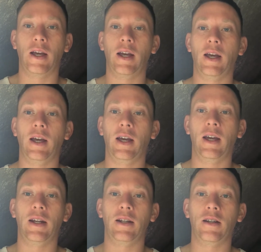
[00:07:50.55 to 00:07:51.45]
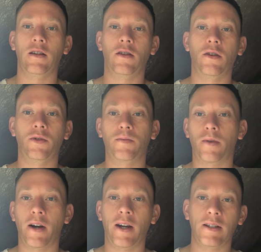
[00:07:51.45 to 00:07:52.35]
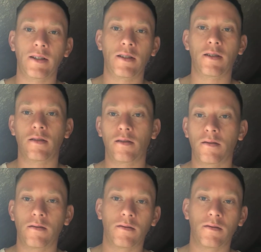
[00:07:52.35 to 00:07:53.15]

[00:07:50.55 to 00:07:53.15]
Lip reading: and those brain